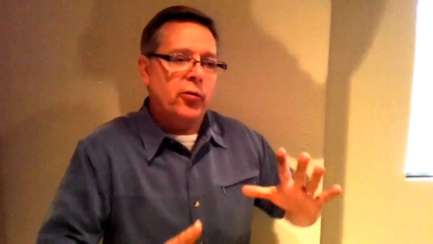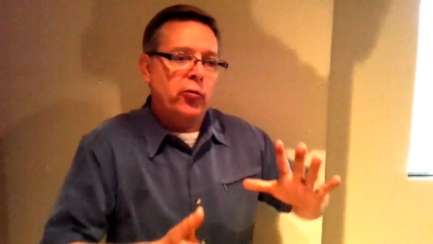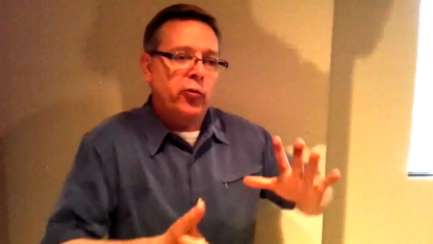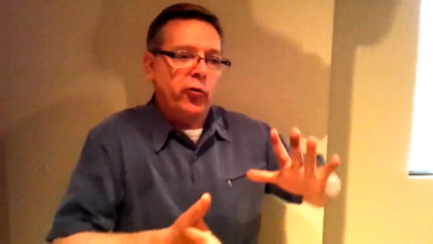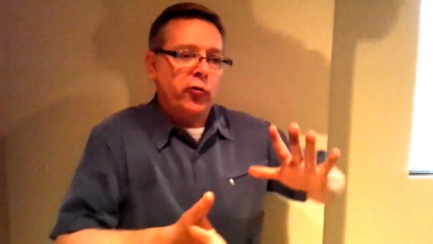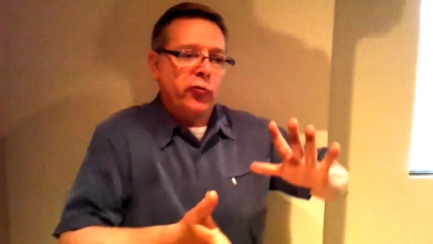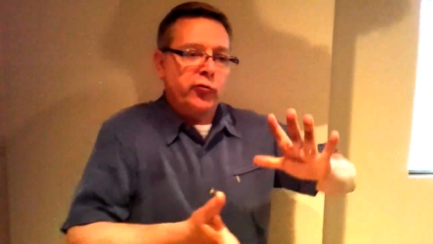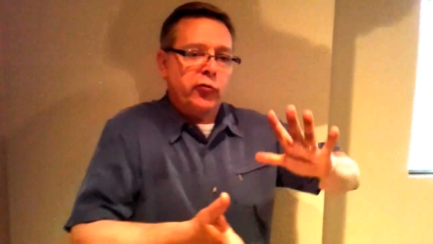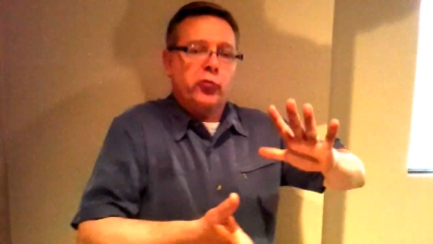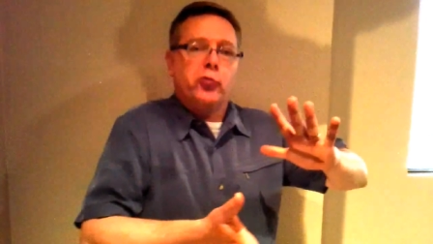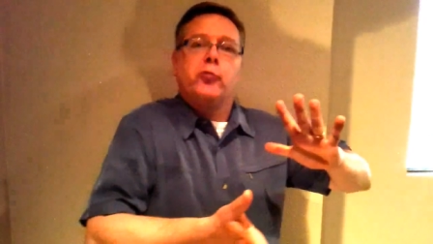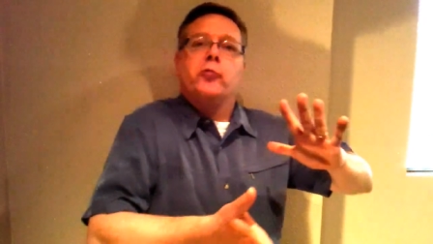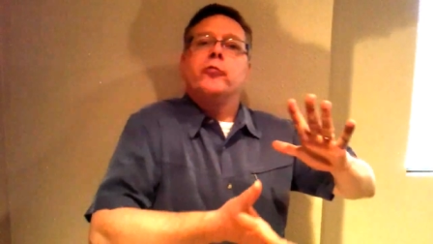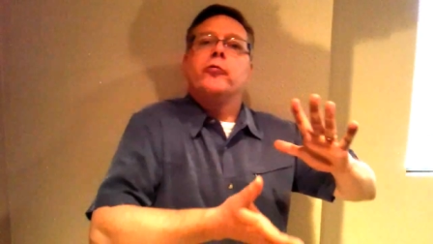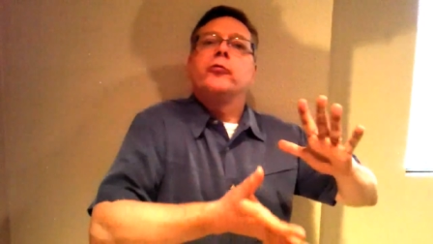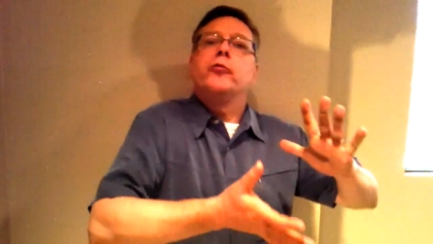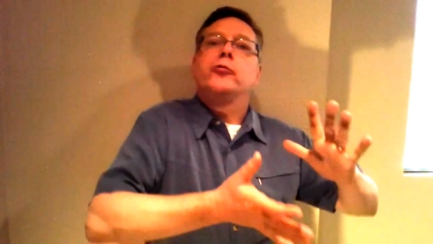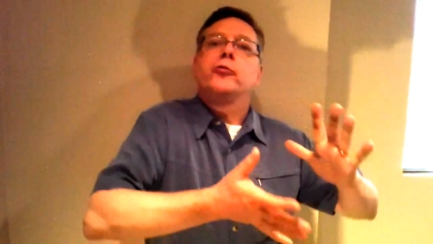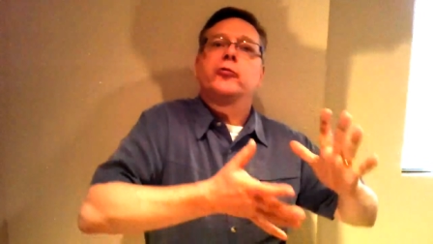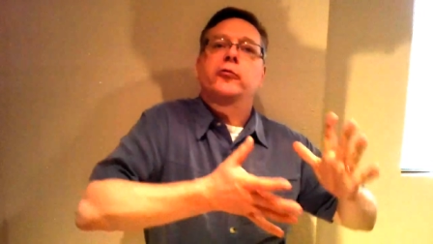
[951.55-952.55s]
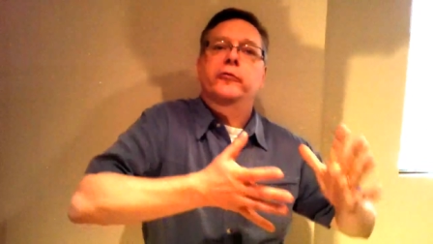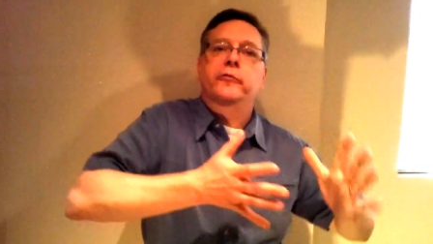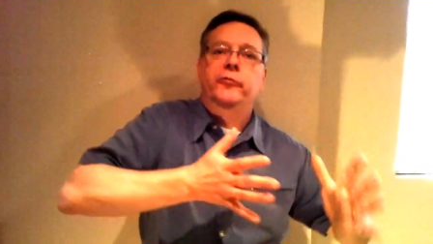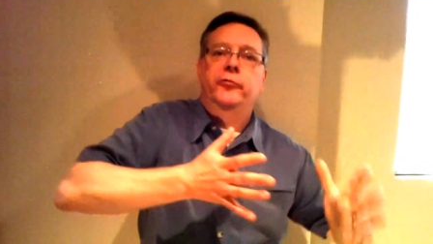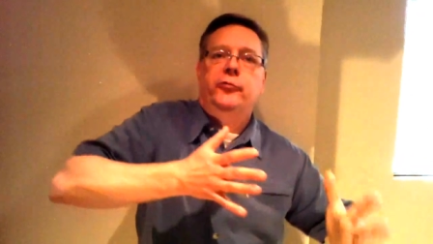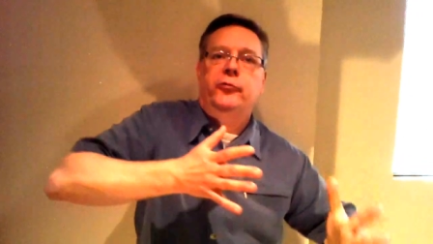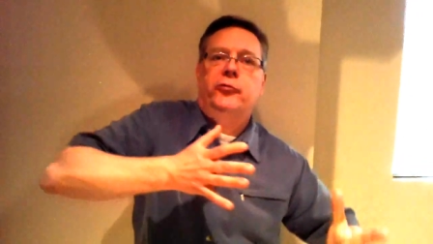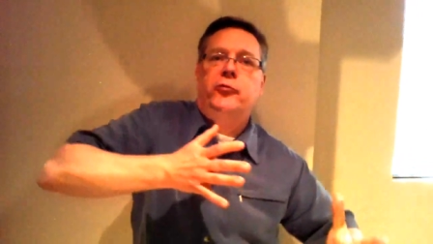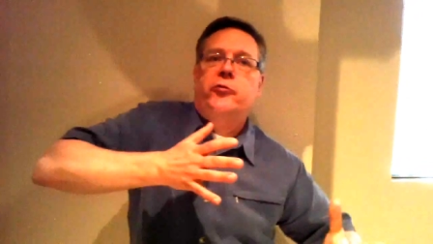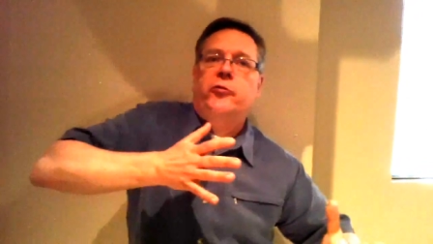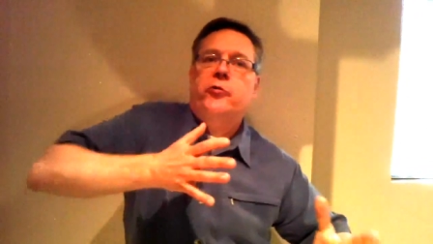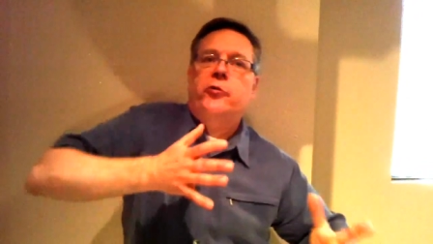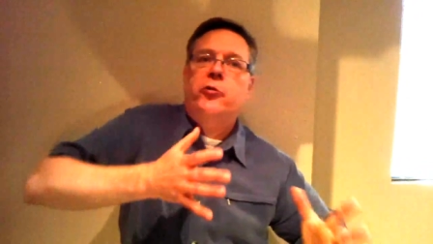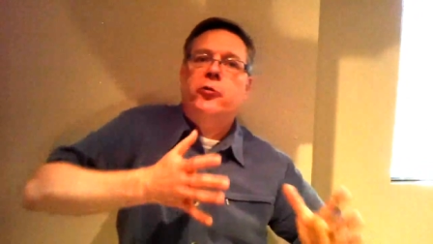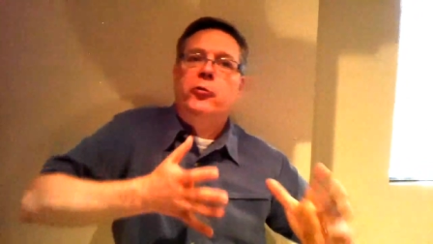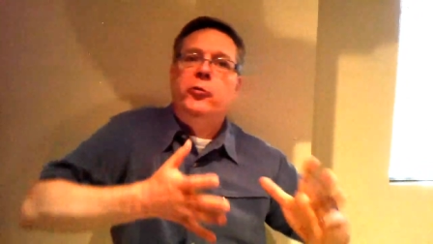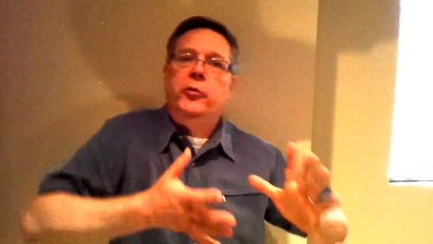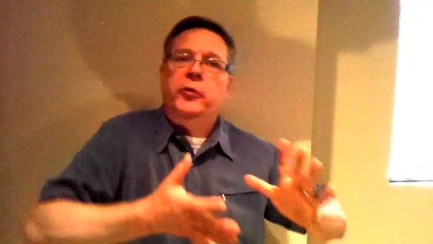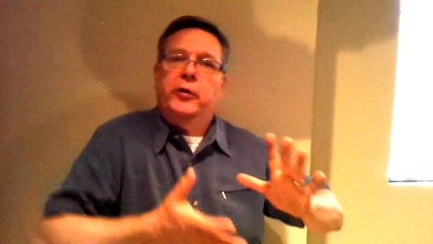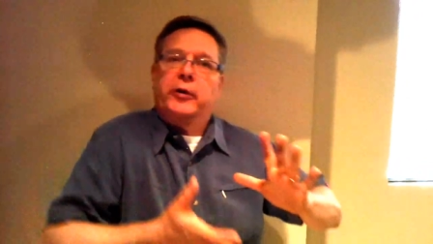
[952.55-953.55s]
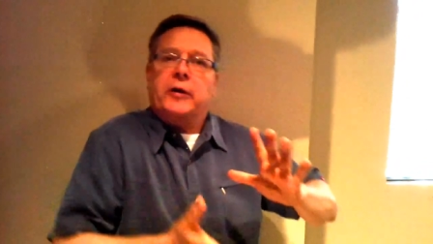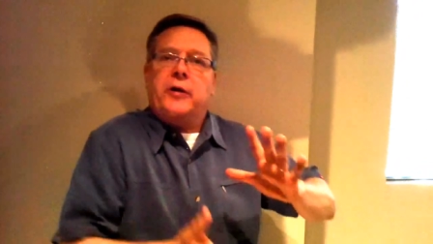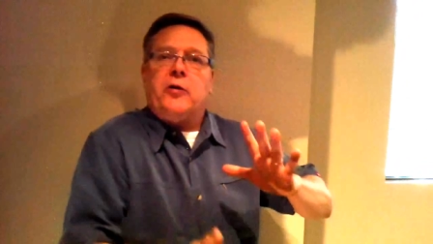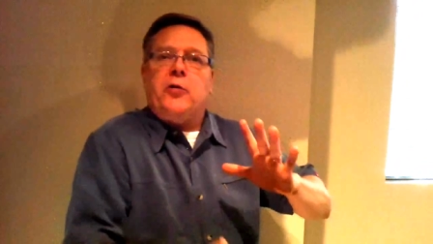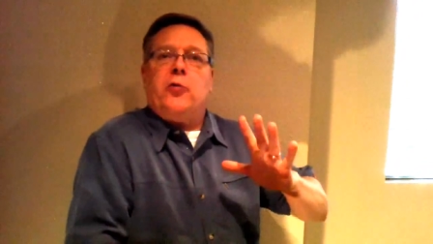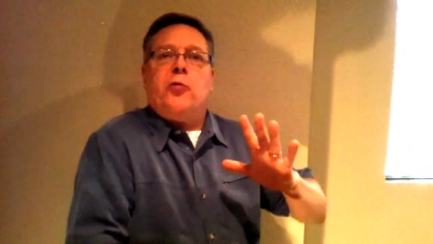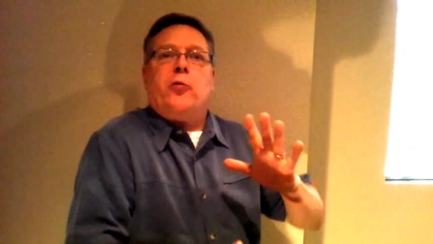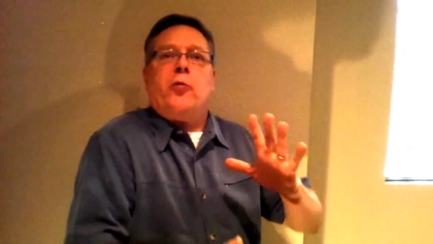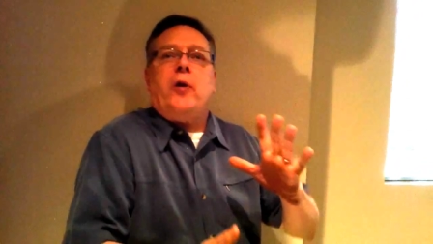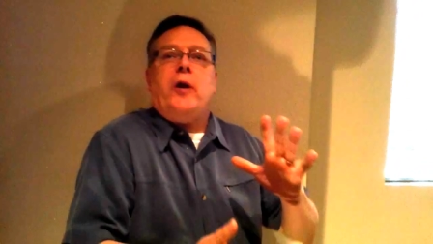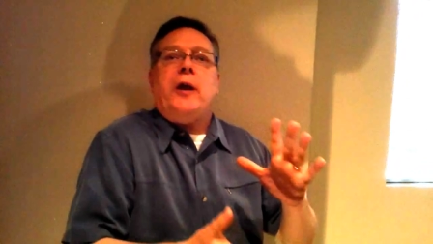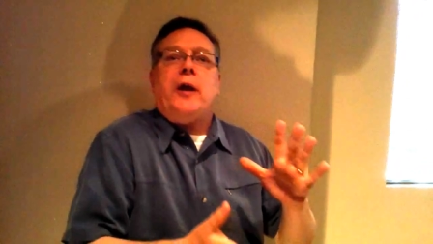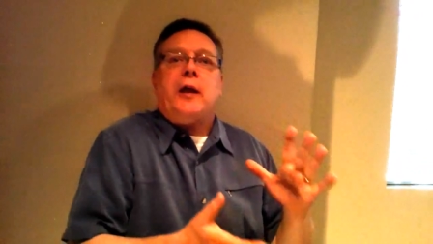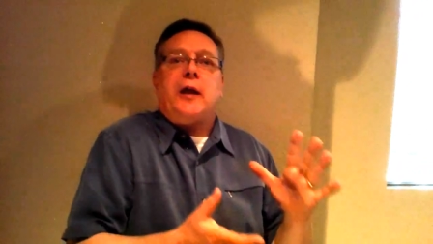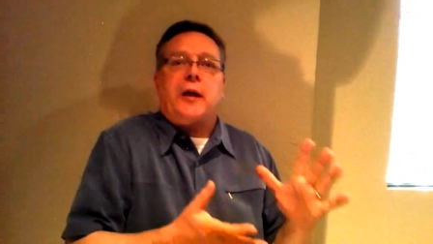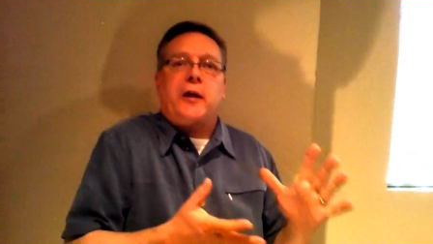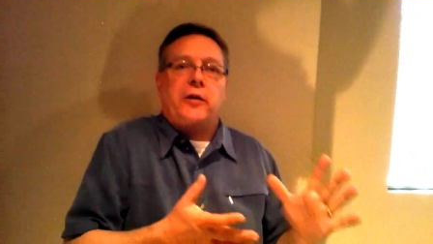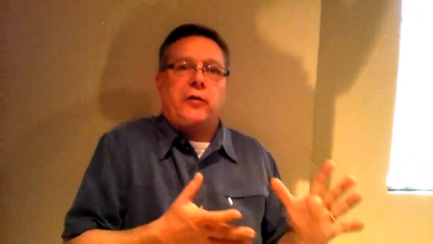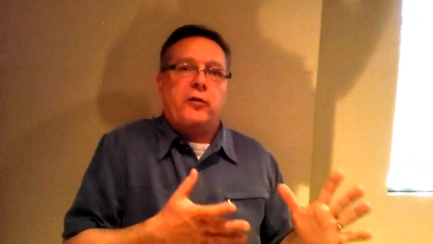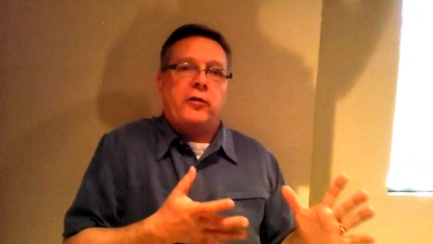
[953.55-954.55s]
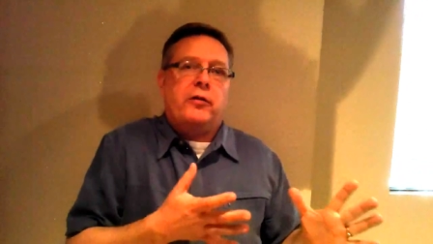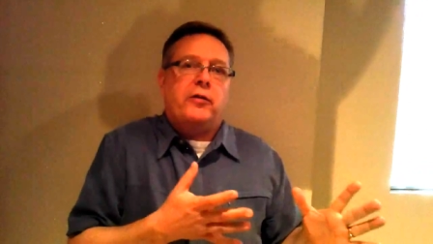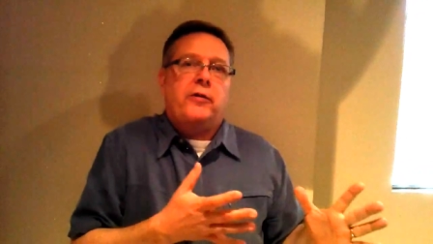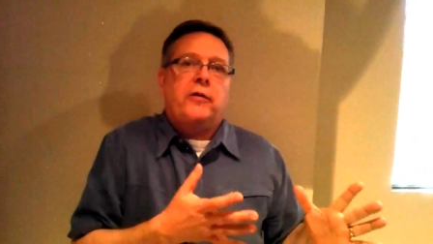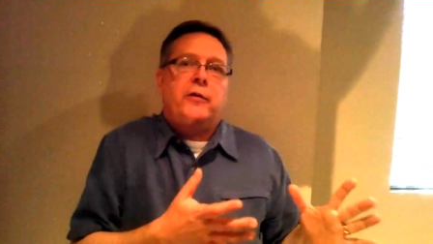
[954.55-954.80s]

Those grooves are so ingrained